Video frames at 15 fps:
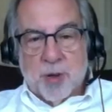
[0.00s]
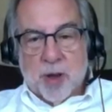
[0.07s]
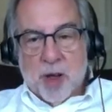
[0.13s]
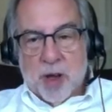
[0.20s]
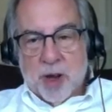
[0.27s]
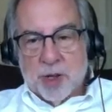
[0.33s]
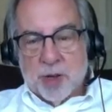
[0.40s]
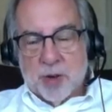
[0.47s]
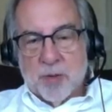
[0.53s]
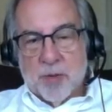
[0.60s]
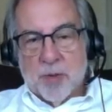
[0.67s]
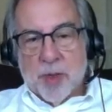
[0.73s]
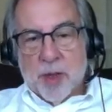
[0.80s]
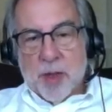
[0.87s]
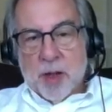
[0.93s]
Heschel.
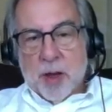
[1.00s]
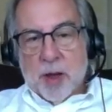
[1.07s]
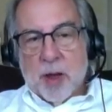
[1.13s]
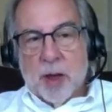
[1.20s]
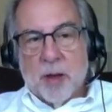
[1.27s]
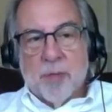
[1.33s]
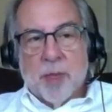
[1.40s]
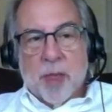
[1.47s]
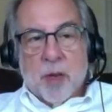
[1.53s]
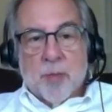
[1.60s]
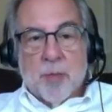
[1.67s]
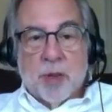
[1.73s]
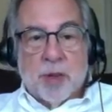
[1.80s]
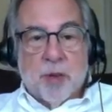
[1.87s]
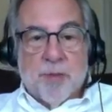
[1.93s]

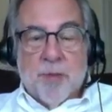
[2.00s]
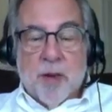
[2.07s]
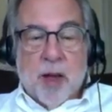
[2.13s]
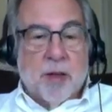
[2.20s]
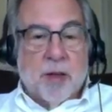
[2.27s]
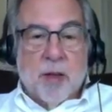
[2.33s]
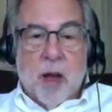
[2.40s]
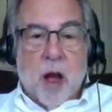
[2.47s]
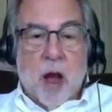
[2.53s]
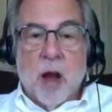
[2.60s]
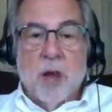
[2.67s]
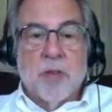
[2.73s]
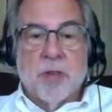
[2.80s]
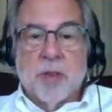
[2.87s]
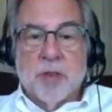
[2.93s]
But you'll find
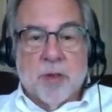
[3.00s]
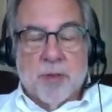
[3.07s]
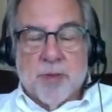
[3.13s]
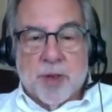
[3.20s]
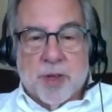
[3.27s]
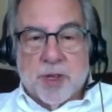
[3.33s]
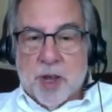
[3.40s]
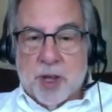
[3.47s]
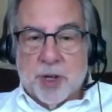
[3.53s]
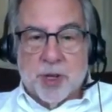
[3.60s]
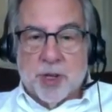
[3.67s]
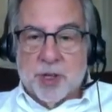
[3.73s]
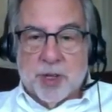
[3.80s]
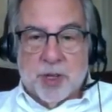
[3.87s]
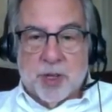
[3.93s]
100 different
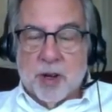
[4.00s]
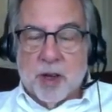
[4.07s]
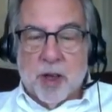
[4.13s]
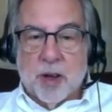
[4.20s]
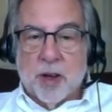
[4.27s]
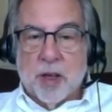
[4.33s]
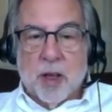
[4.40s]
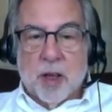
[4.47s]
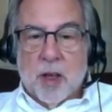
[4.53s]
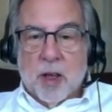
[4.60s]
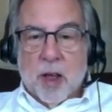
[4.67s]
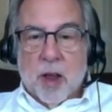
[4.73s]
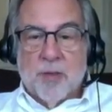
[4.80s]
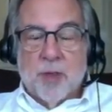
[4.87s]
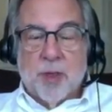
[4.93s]
sessions tonight,
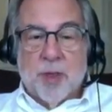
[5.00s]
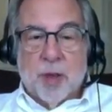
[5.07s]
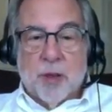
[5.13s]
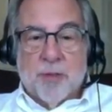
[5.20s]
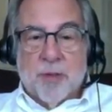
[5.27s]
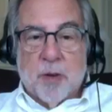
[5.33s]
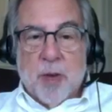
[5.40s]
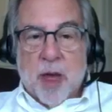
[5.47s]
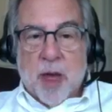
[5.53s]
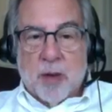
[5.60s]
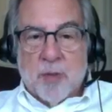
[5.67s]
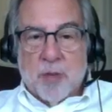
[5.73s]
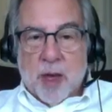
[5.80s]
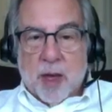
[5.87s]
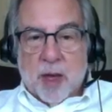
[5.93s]
everything from how
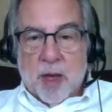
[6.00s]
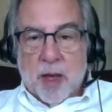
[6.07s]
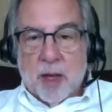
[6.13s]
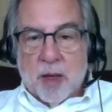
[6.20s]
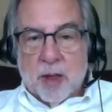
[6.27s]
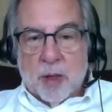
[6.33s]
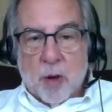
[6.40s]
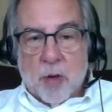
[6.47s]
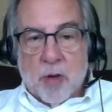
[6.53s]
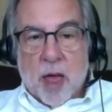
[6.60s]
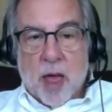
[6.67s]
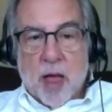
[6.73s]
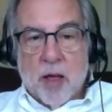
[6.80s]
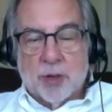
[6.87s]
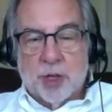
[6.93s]
to make a
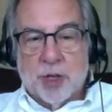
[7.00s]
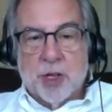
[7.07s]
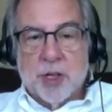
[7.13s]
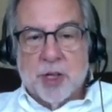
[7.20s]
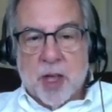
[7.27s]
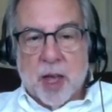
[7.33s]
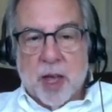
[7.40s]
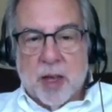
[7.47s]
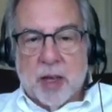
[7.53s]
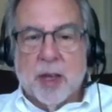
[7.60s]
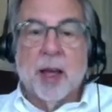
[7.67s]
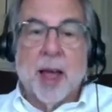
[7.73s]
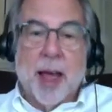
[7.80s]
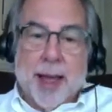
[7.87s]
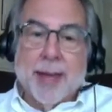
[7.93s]
low-cal cheesecake,
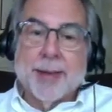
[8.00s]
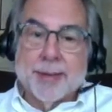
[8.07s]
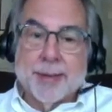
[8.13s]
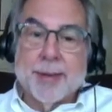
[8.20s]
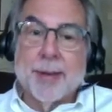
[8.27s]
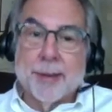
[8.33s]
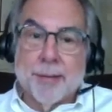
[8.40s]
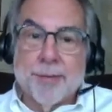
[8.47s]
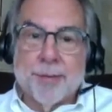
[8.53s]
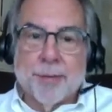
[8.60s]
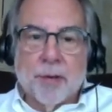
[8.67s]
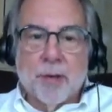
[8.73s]
as if,